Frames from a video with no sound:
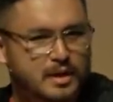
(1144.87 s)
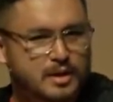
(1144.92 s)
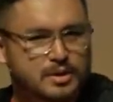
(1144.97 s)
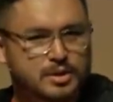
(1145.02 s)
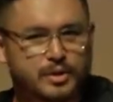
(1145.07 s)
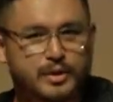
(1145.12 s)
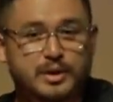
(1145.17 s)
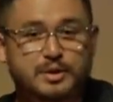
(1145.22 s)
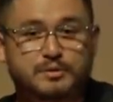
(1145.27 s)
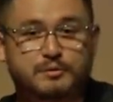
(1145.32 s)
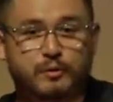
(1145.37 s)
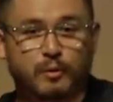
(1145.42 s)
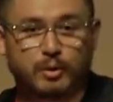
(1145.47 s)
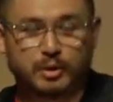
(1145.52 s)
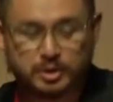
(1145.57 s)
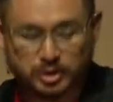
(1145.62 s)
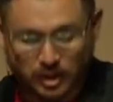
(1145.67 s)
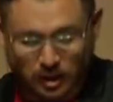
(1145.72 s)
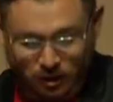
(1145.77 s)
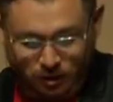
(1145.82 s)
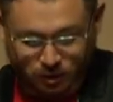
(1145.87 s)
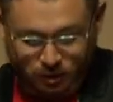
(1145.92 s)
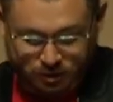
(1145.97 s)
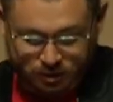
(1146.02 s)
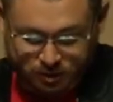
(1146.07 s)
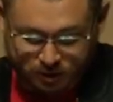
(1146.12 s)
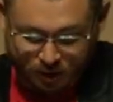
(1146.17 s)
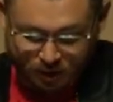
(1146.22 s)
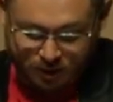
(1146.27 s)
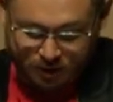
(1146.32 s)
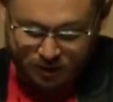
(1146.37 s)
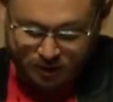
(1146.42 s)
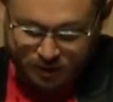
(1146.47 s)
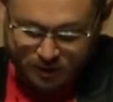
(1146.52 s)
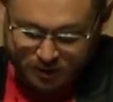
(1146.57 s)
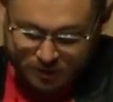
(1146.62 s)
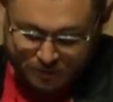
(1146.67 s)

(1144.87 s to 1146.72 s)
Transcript: So his four generals turned